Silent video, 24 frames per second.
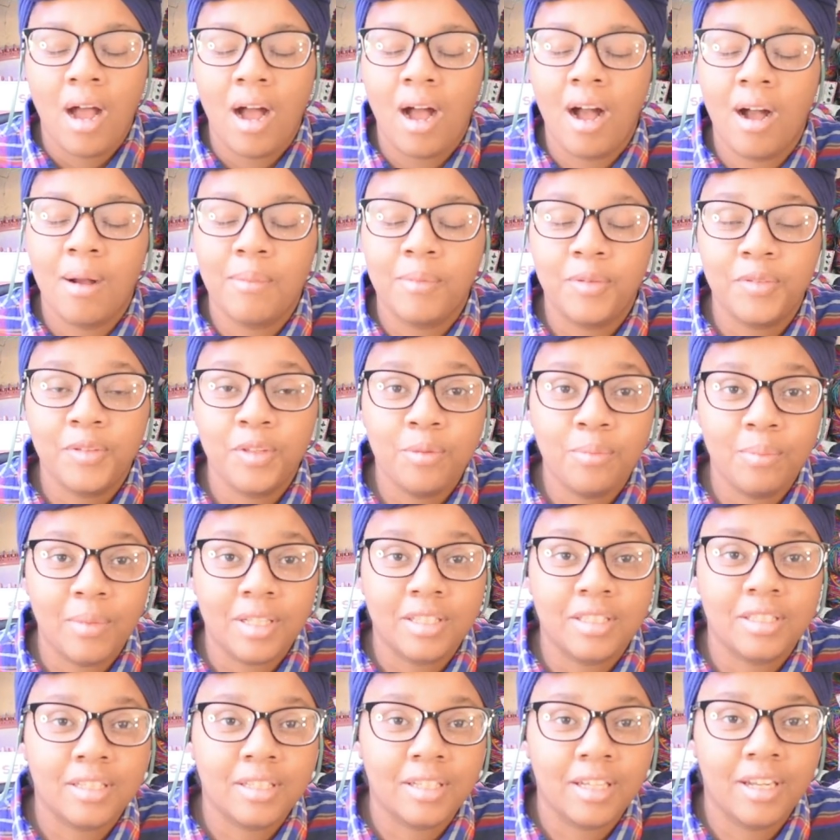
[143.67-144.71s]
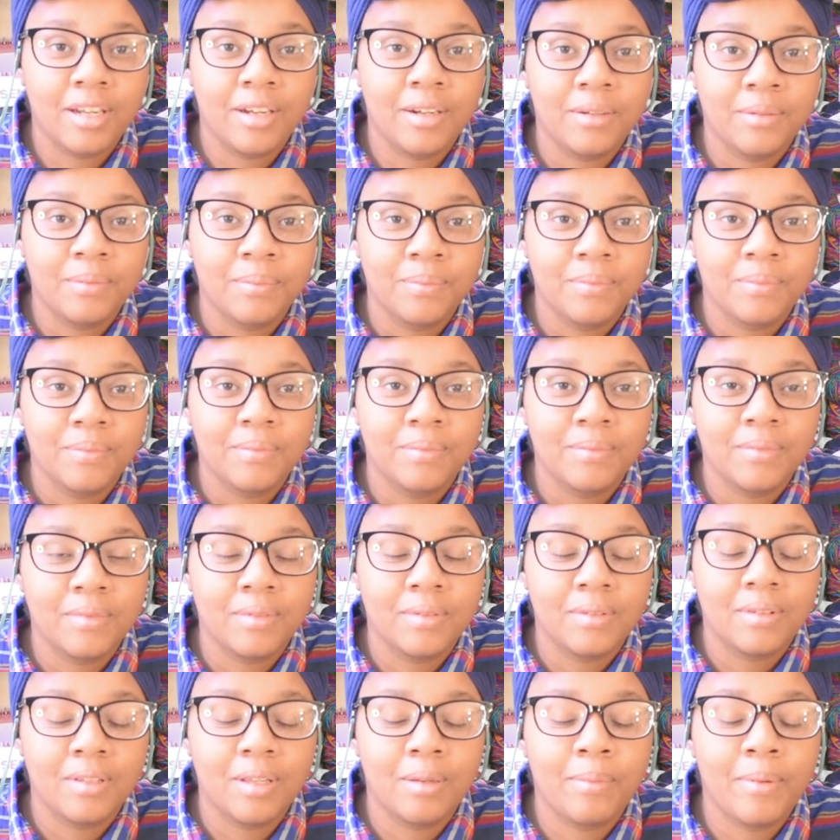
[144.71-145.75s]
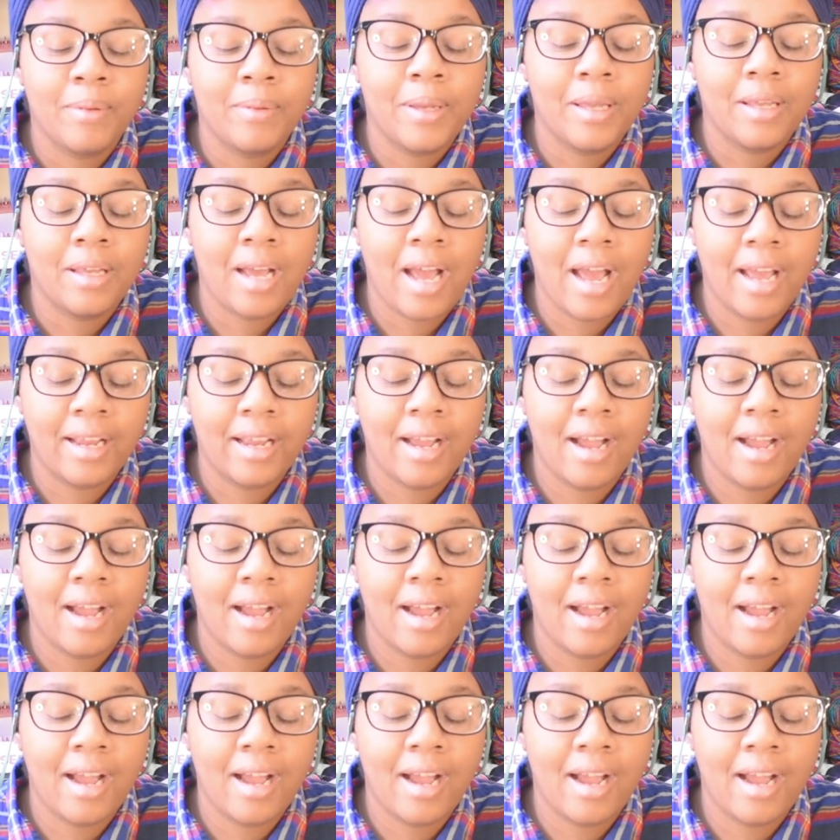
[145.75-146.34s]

Um, a few months ago, I